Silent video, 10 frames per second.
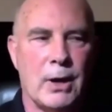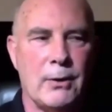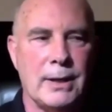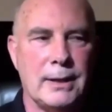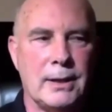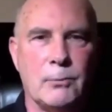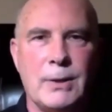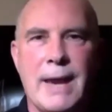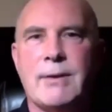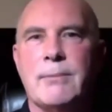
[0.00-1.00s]
prairie,
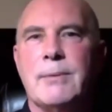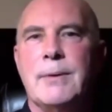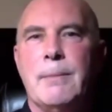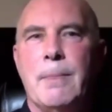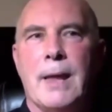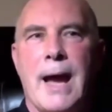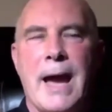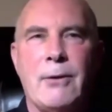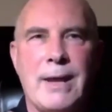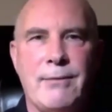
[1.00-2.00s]
we have to,
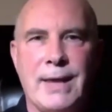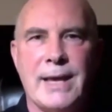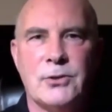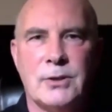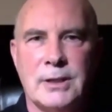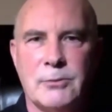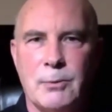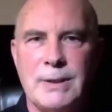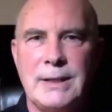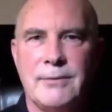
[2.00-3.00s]
I don't have the answer to this,
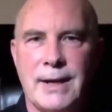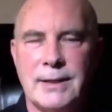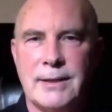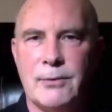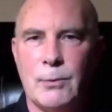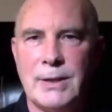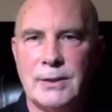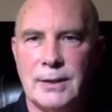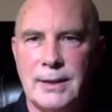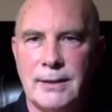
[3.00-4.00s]
but we need to find a different
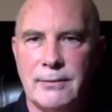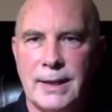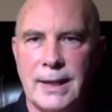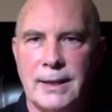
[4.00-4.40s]
way to live.